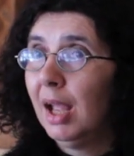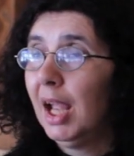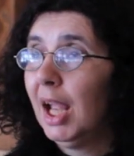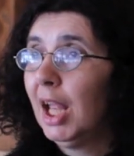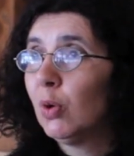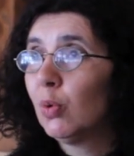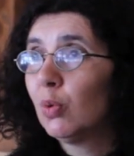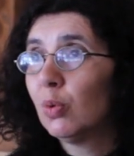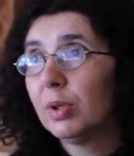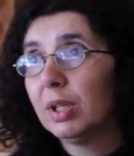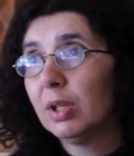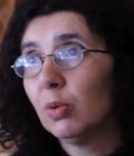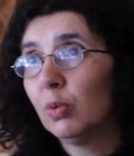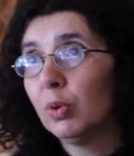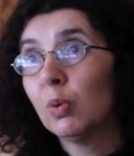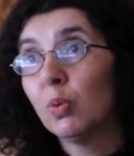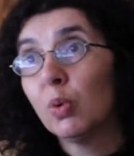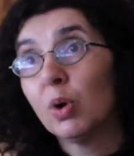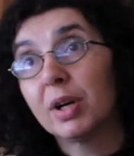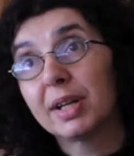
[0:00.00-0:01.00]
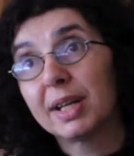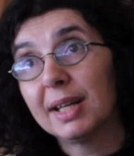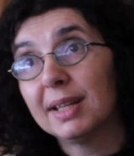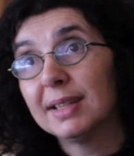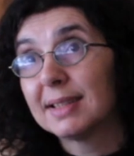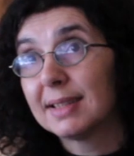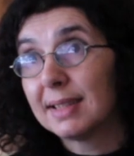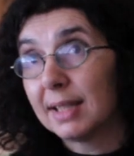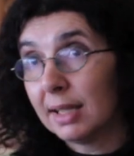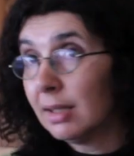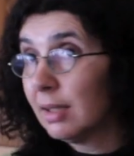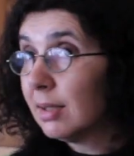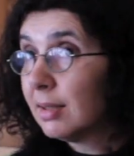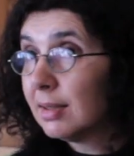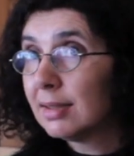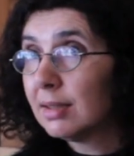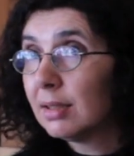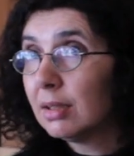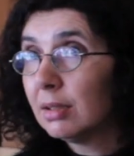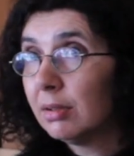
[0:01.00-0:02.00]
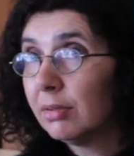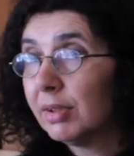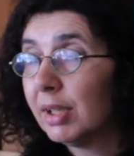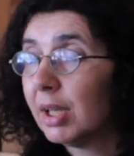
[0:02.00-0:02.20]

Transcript: and we, we work in stainless steel.